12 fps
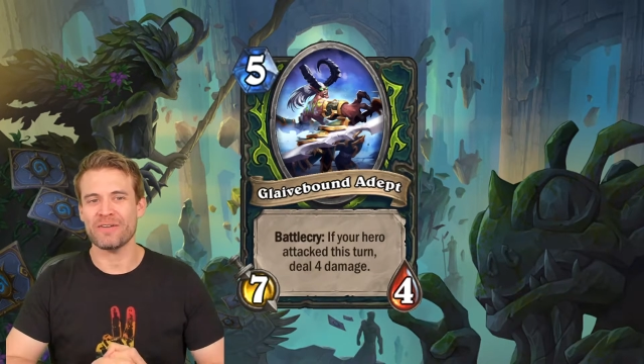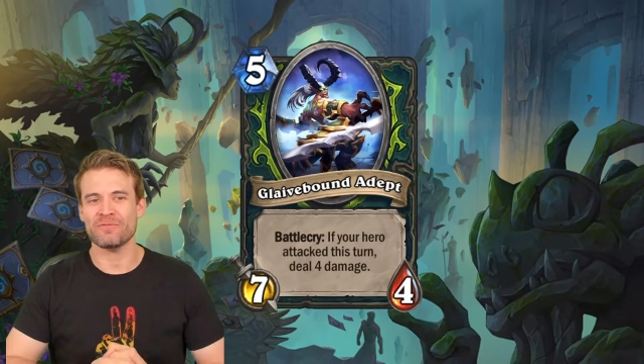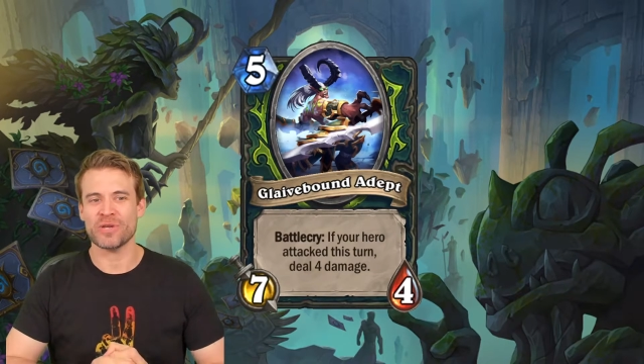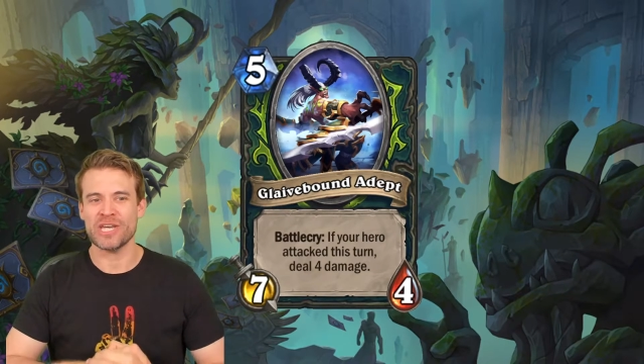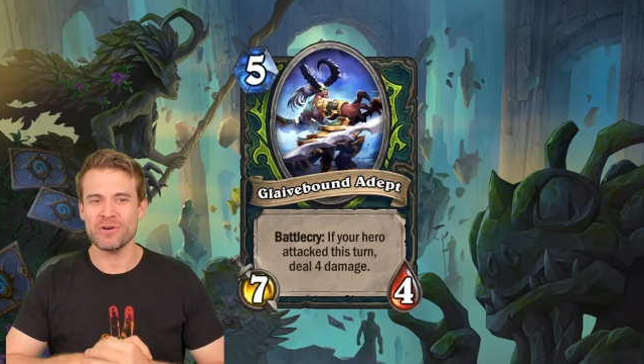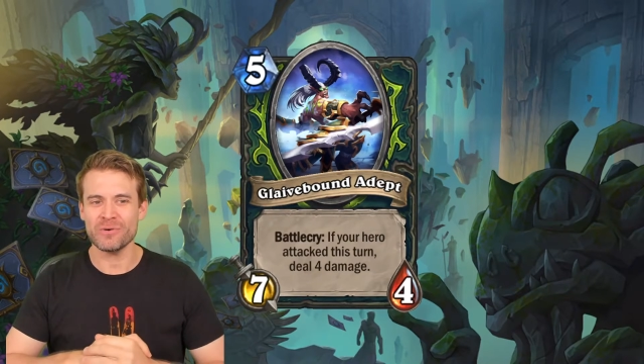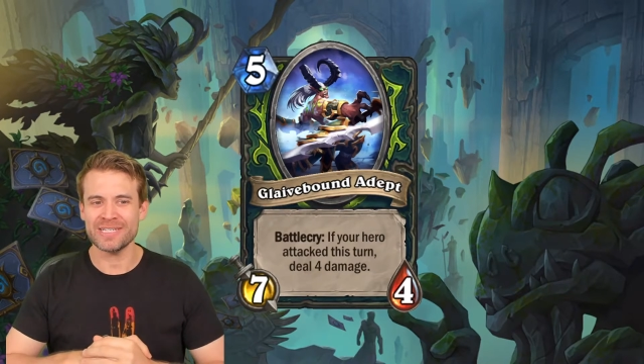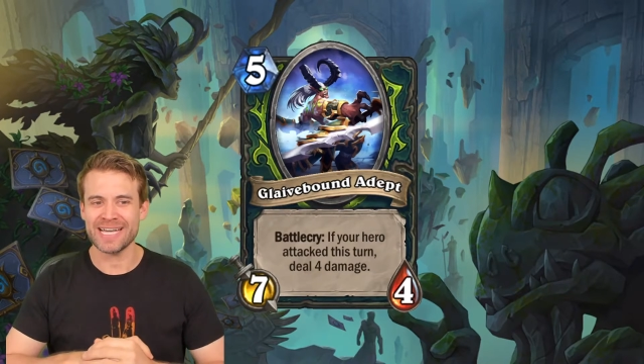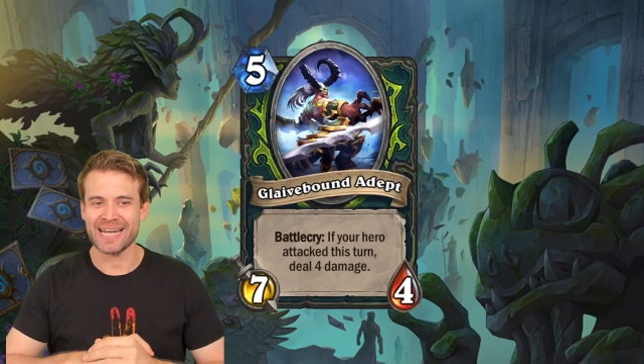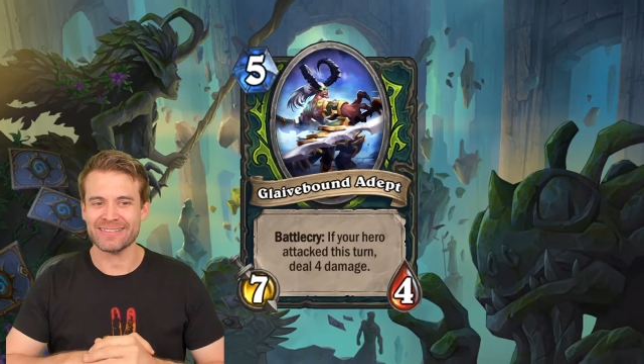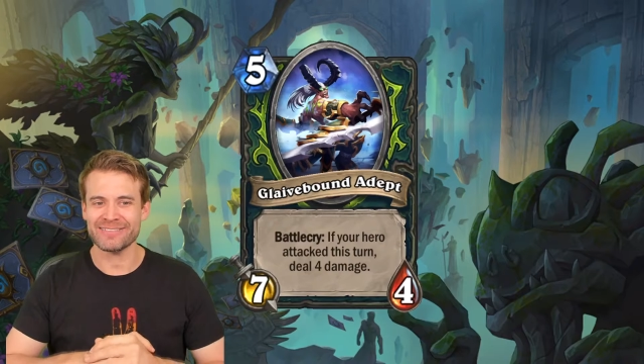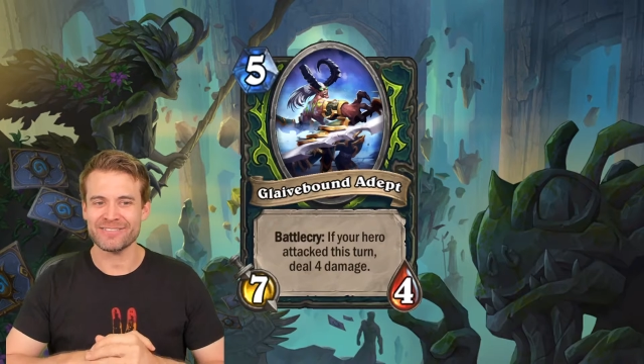If your hero
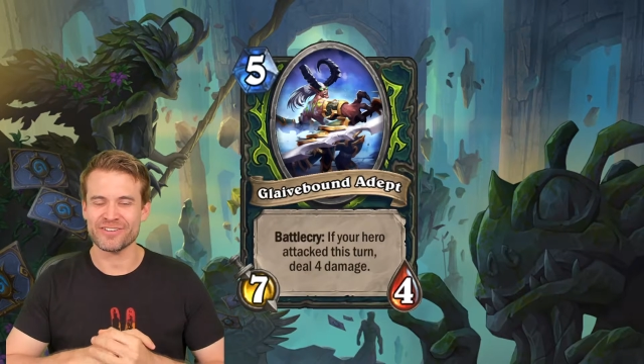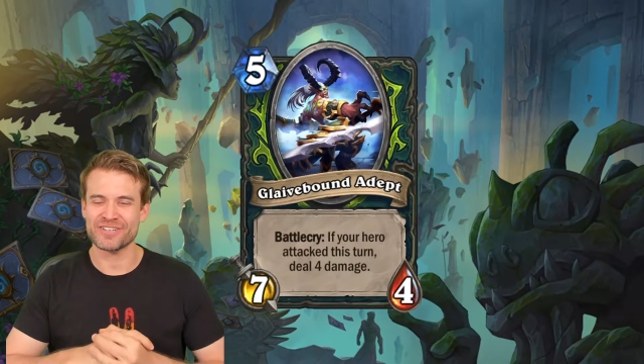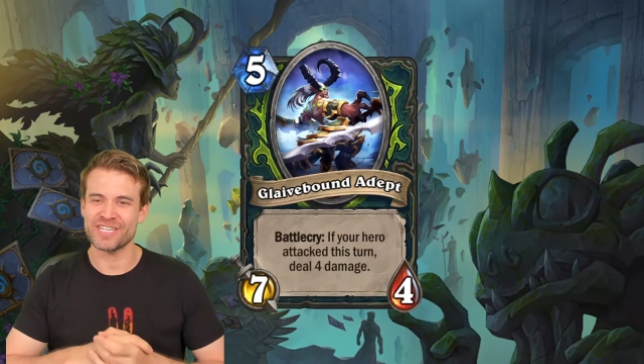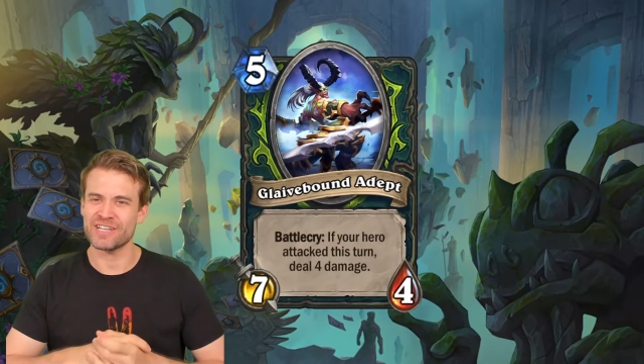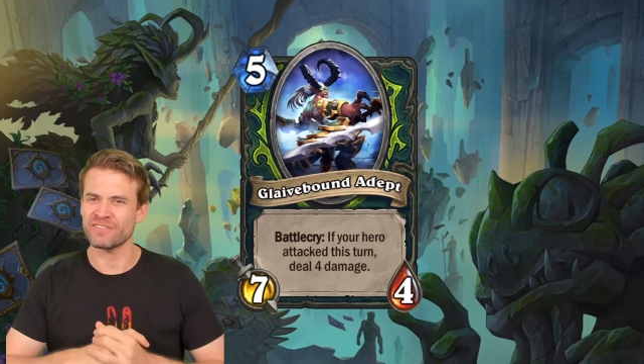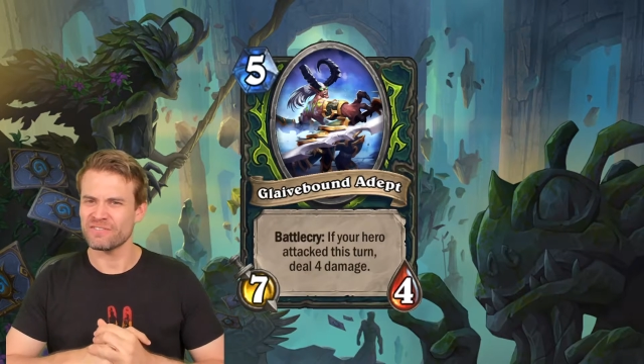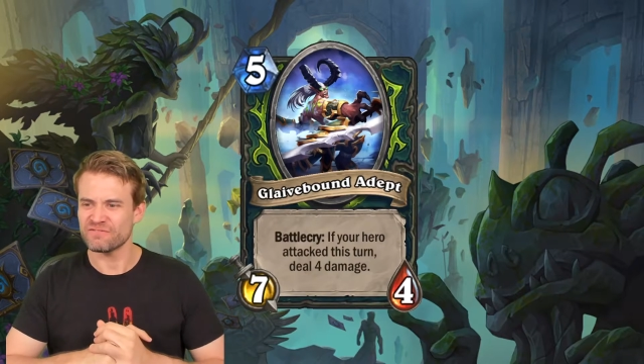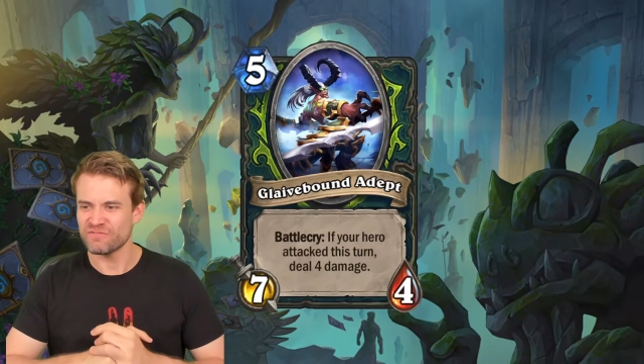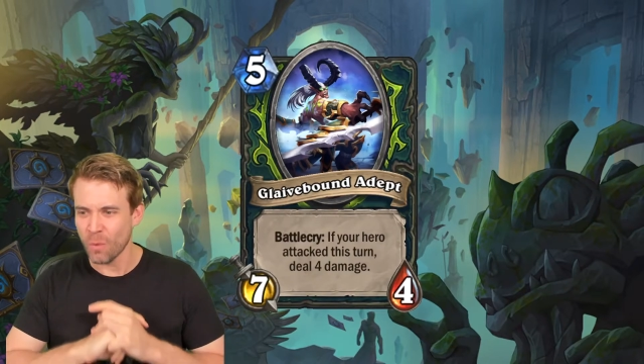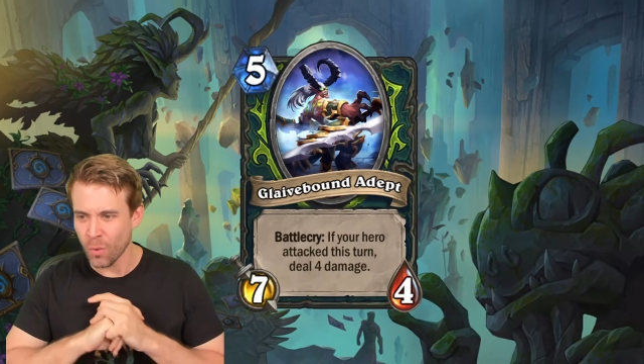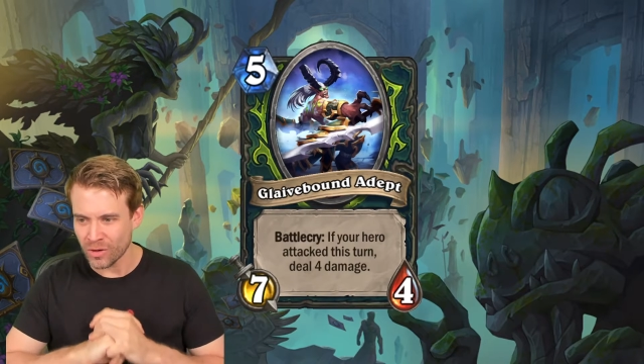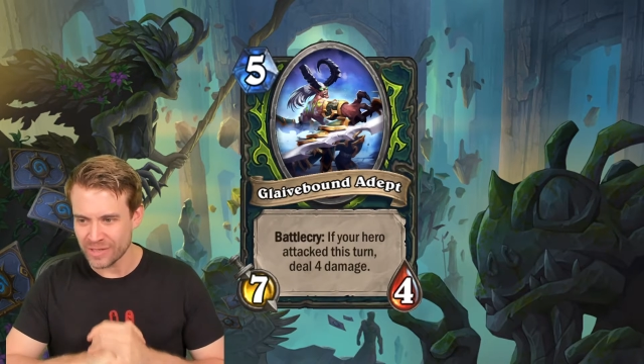attack this turn, deal
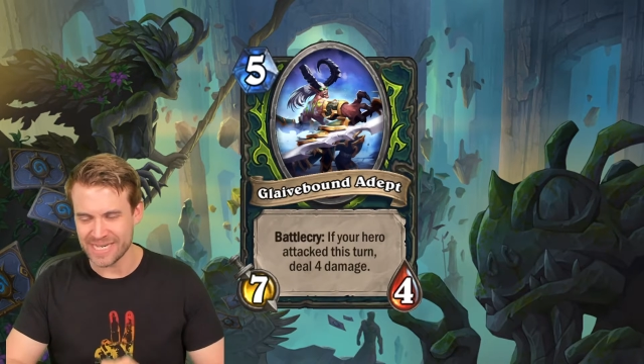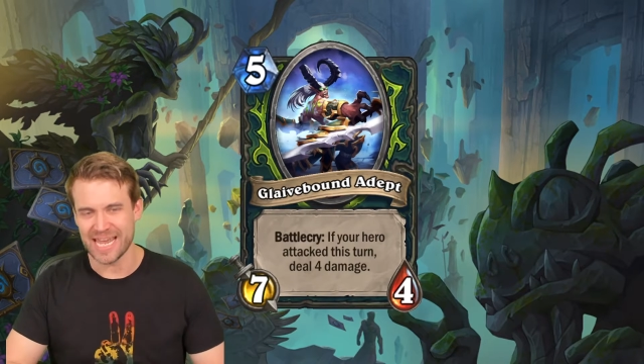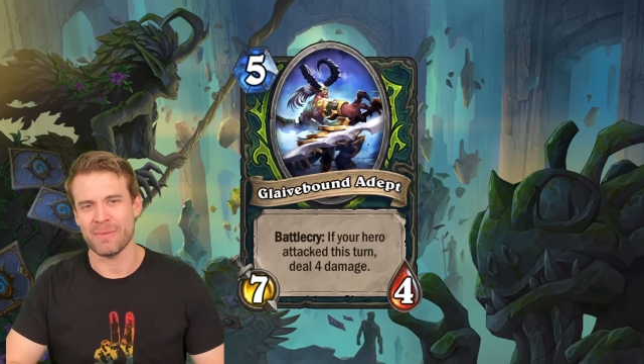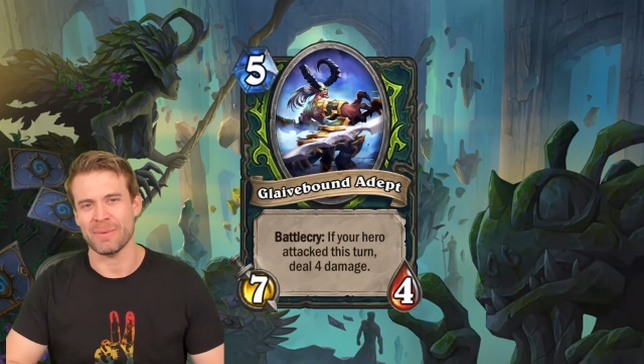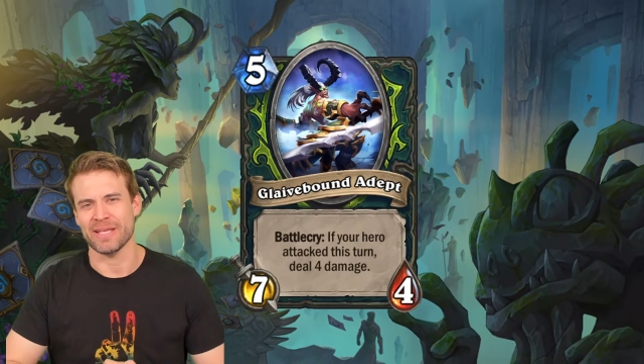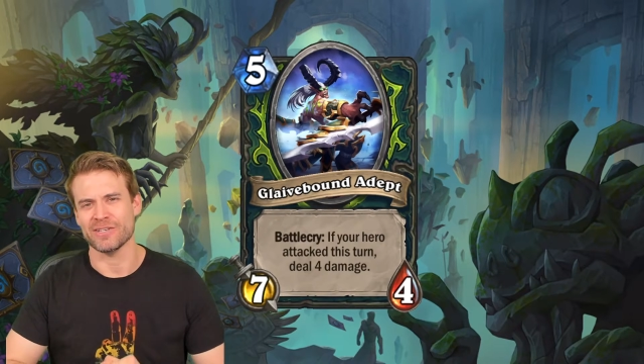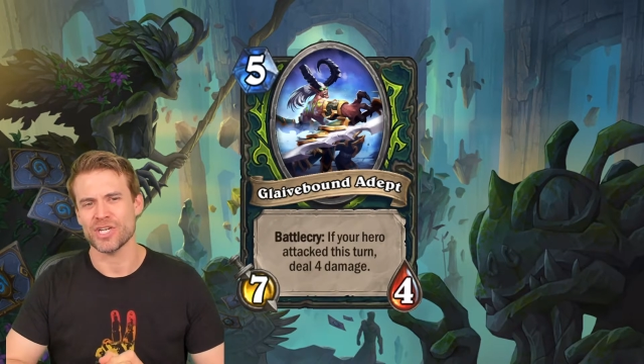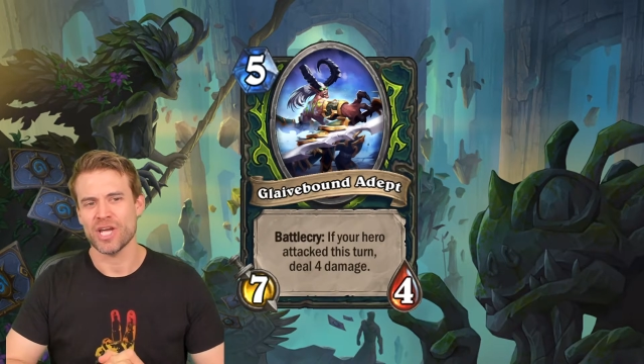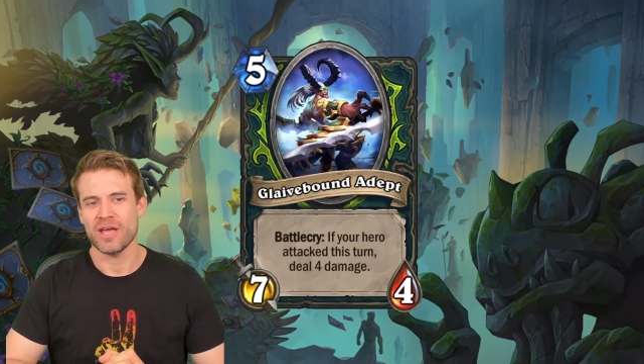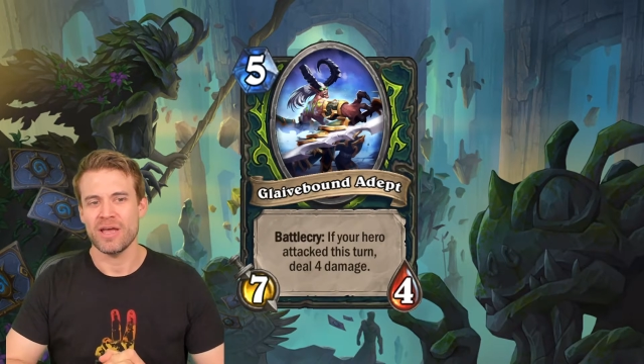4 damage.